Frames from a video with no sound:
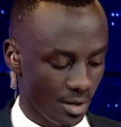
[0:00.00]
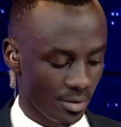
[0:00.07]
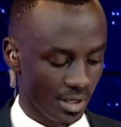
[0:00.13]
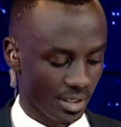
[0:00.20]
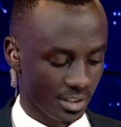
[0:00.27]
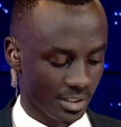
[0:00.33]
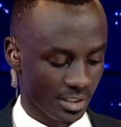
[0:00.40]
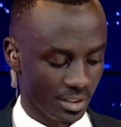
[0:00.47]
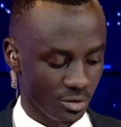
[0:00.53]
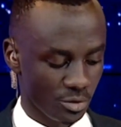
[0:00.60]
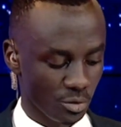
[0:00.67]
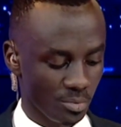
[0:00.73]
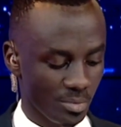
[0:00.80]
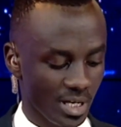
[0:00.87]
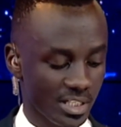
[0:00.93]
Right,
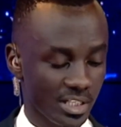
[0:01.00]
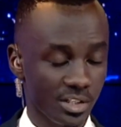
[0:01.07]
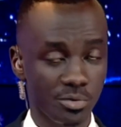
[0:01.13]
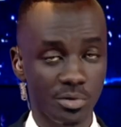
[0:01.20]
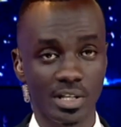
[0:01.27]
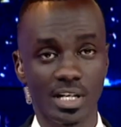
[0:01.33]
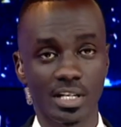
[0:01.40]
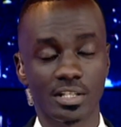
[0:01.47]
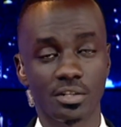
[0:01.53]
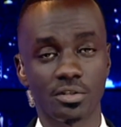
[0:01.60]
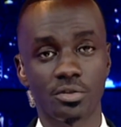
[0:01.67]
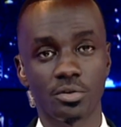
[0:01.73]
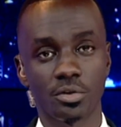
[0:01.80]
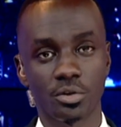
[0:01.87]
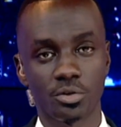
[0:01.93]
into matters
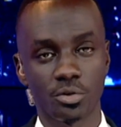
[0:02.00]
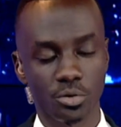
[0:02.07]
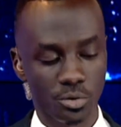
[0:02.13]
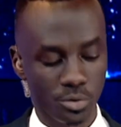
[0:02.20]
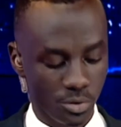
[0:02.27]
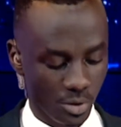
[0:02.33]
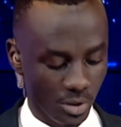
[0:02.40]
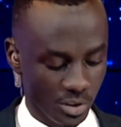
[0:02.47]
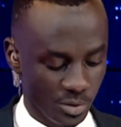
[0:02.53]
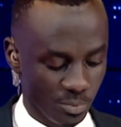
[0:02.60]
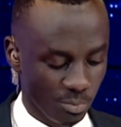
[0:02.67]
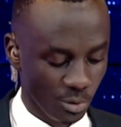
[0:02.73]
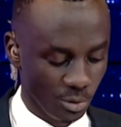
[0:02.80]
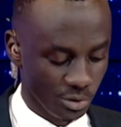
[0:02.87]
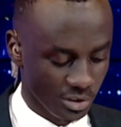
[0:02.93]
related to
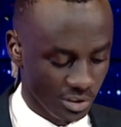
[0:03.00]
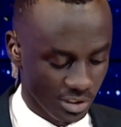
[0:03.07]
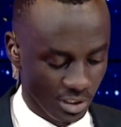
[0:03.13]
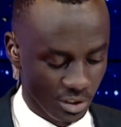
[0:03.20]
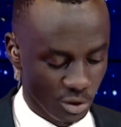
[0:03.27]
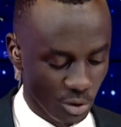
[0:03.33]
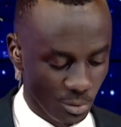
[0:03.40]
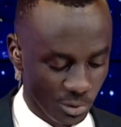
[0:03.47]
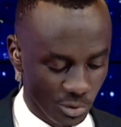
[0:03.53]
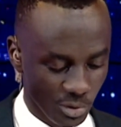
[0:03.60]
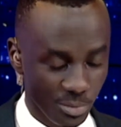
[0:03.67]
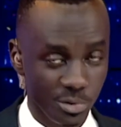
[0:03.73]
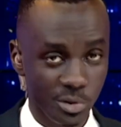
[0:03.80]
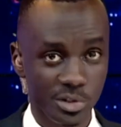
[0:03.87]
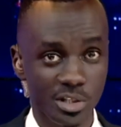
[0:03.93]
sports,
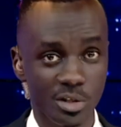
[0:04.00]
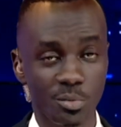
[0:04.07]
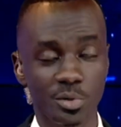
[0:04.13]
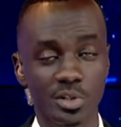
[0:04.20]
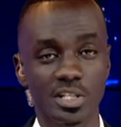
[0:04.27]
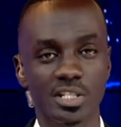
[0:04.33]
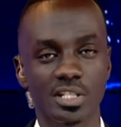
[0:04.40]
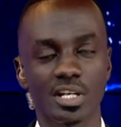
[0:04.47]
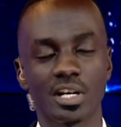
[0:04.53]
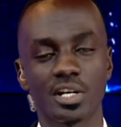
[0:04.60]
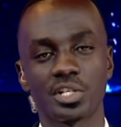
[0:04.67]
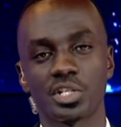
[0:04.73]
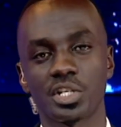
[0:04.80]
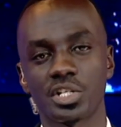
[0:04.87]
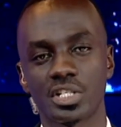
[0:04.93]
Shobozgo Byosene
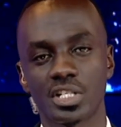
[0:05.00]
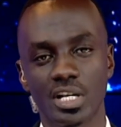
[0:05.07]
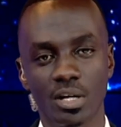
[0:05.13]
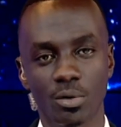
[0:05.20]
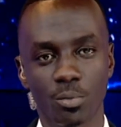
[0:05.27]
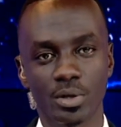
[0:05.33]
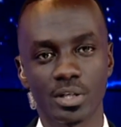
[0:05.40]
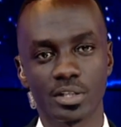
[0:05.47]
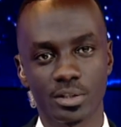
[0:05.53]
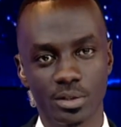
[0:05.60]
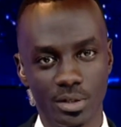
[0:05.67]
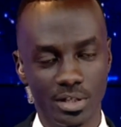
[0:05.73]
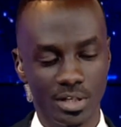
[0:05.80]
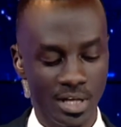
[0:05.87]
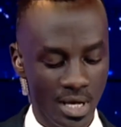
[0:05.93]
Mukizaj and Jack
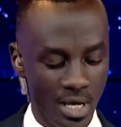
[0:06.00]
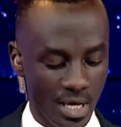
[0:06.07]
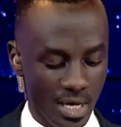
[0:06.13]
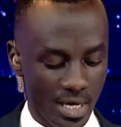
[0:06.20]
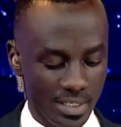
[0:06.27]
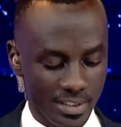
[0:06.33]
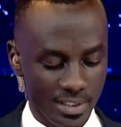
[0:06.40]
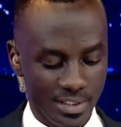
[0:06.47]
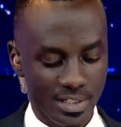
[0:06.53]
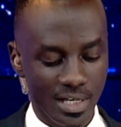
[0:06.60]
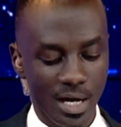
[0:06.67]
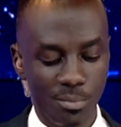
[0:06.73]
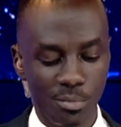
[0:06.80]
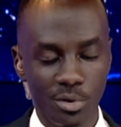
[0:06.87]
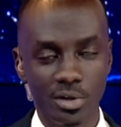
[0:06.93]
Wilson is a
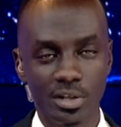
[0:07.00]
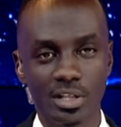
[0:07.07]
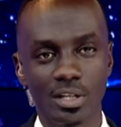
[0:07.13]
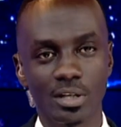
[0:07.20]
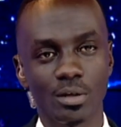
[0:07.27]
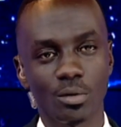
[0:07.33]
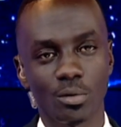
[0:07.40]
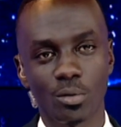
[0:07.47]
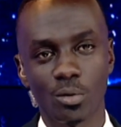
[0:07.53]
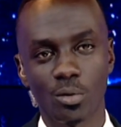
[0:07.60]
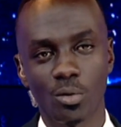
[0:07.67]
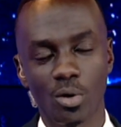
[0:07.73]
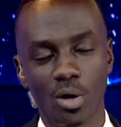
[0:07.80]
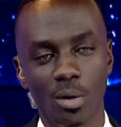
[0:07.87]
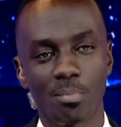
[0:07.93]
star boy in the
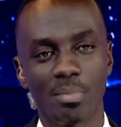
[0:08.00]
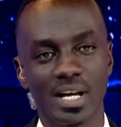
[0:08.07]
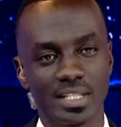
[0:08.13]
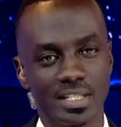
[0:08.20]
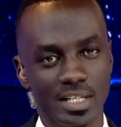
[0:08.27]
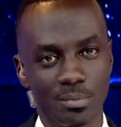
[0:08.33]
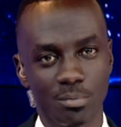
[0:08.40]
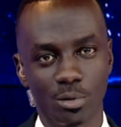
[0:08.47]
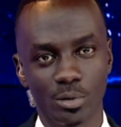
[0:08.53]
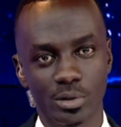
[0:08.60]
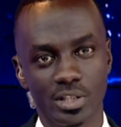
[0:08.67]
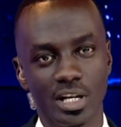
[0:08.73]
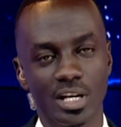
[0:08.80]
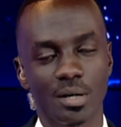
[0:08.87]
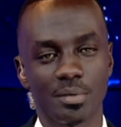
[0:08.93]
local basketball
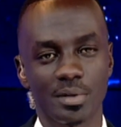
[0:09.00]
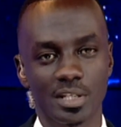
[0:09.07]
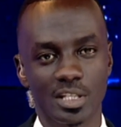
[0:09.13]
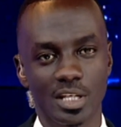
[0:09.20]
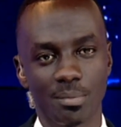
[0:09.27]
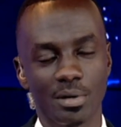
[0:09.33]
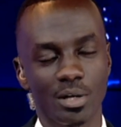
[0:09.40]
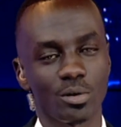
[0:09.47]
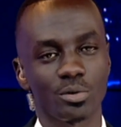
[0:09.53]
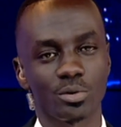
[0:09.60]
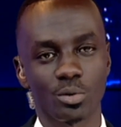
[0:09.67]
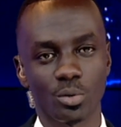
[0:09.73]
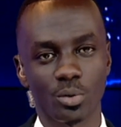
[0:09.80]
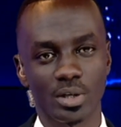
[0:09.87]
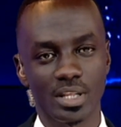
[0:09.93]
tournament, but
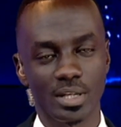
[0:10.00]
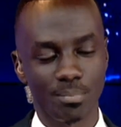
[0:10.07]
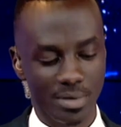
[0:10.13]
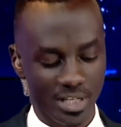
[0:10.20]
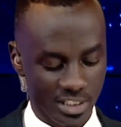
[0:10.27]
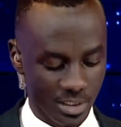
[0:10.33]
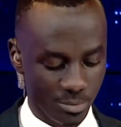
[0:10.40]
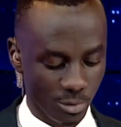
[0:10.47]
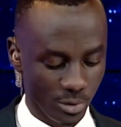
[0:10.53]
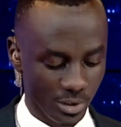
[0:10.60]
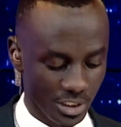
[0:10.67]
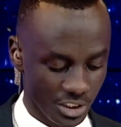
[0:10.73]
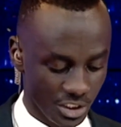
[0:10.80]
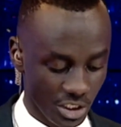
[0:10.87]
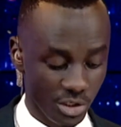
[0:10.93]
also in basketball
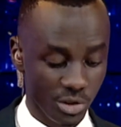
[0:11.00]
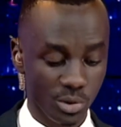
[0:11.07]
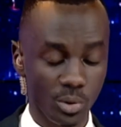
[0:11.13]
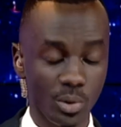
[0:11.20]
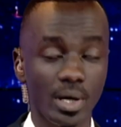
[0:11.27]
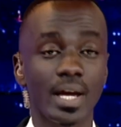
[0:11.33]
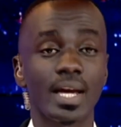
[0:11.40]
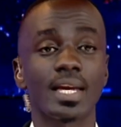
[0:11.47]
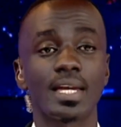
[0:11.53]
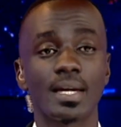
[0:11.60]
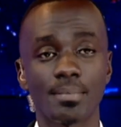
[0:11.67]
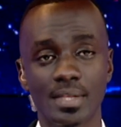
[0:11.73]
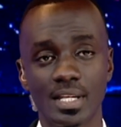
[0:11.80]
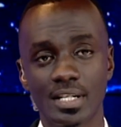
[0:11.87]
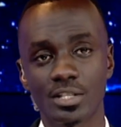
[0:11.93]
in general, a
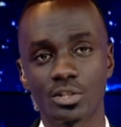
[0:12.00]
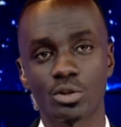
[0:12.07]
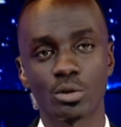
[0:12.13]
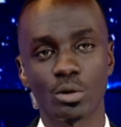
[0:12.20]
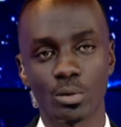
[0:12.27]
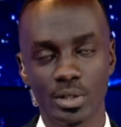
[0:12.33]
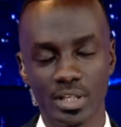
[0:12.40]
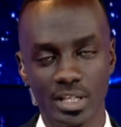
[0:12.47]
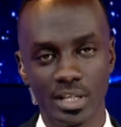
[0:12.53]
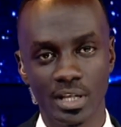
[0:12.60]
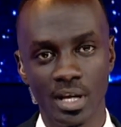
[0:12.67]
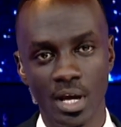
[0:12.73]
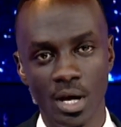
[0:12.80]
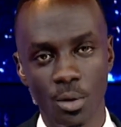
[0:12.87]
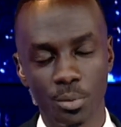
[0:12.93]
game that is slowly
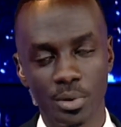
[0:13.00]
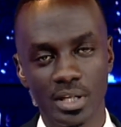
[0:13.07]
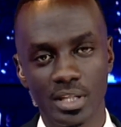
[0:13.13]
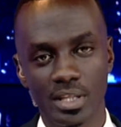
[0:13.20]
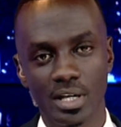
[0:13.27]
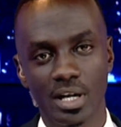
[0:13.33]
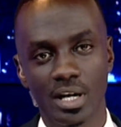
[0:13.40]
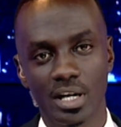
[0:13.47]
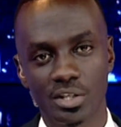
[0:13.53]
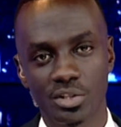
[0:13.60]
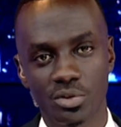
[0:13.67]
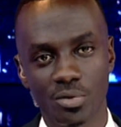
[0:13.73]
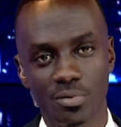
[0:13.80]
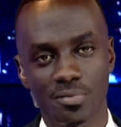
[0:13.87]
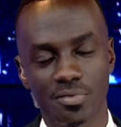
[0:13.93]
winning the
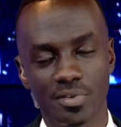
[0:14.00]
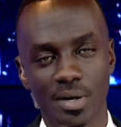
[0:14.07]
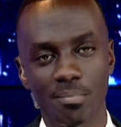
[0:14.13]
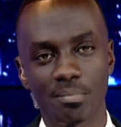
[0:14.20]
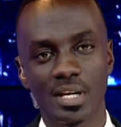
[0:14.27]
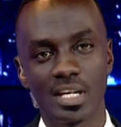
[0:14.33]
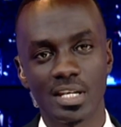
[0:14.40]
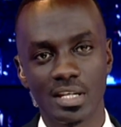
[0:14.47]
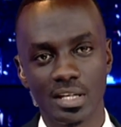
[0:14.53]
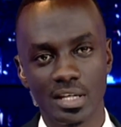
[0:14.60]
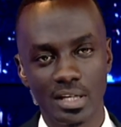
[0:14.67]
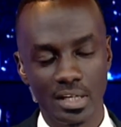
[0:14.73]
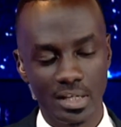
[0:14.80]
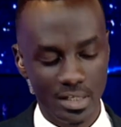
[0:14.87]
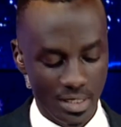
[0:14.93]
hearts of
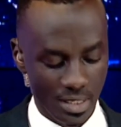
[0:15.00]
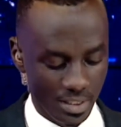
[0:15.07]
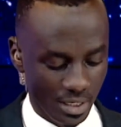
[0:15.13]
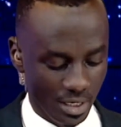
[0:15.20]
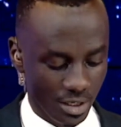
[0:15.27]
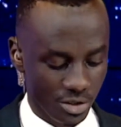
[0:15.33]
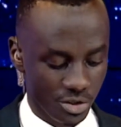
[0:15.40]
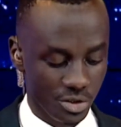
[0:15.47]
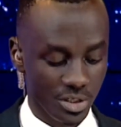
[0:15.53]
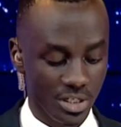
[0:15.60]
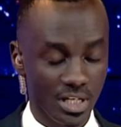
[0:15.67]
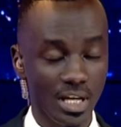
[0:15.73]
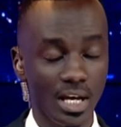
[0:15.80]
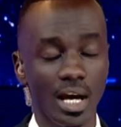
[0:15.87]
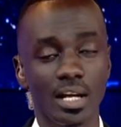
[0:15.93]
many in the
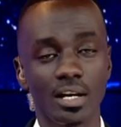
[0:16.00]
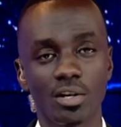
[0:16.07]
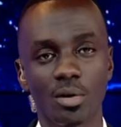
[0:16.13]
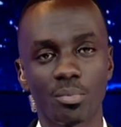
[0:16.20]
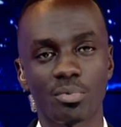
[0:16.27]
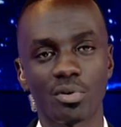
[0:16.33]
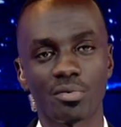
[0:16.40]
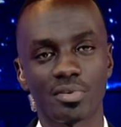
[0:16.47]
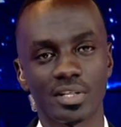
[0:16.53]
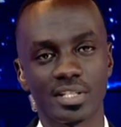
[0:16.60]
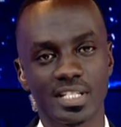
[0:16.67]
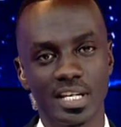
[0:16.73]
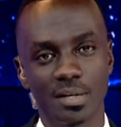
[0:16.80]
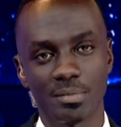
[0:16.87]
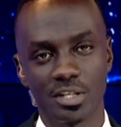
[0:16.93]
country. And in our
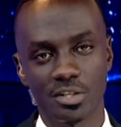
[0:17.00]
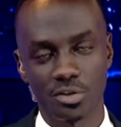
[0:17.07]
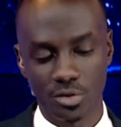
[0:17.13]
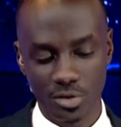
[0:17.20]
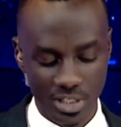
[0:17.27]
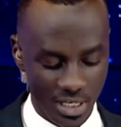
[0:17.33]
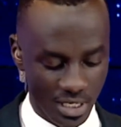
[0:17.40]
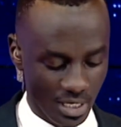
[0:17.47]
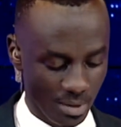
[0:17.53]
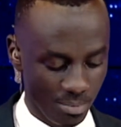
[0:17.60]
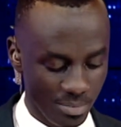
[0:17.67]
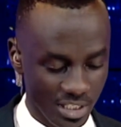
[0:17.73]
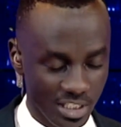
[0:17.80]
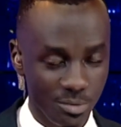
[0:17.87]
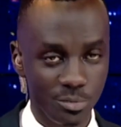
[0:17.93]
profile segment today,
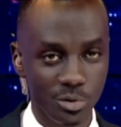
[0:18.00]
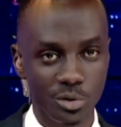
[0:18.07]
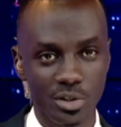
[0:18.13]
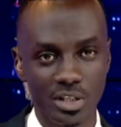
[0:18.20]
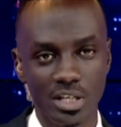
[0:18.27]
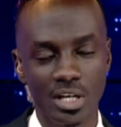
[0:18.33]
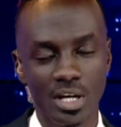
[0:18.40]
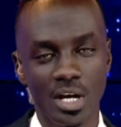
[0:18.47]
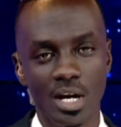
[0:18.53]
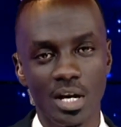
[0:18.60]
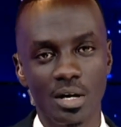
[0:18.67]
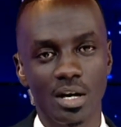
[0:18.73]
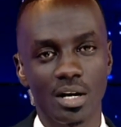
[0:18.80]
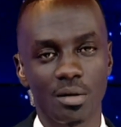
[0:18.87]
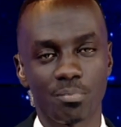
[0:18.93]
Betty Mutoni
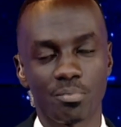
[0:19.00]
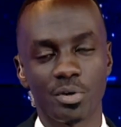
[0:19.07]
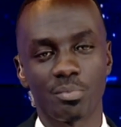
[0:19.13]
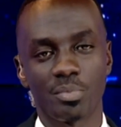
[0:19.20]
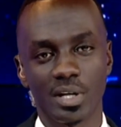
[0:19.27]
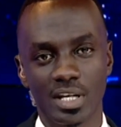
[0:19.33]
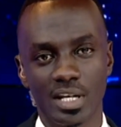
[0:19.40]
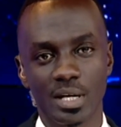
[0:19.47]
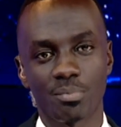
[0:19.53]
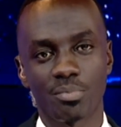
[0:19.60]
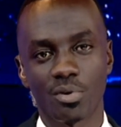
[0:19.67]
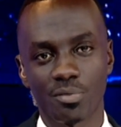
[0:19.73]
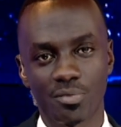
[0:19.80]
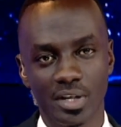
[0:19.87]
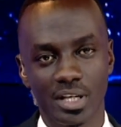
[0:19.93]
prepared a
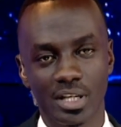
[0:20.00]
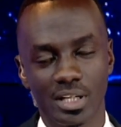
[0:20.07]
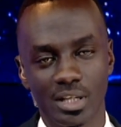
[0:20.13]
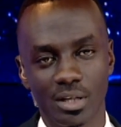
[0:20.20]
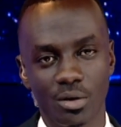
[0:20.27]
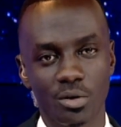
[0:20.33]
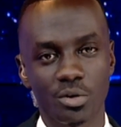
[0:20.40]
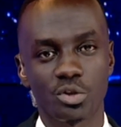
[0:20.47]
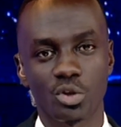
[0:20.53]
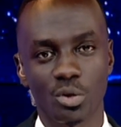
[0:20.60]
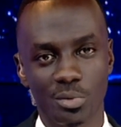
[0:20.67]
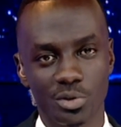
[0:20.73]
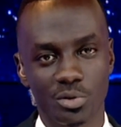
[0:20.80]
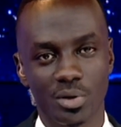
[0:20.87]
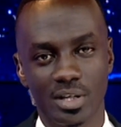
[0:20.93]
profile on
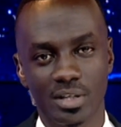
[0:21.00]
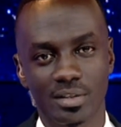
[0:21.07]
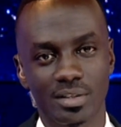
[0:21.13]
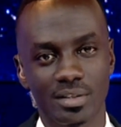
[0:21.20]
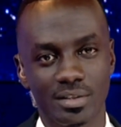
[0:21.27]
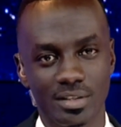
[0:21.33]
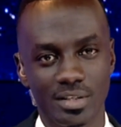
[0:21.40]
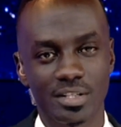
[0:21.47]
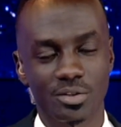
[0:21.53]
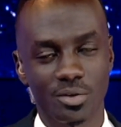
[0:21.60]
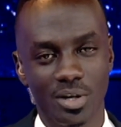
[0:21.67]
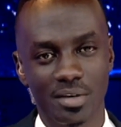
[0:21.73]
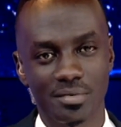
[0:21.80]
Shobozgo. Let's go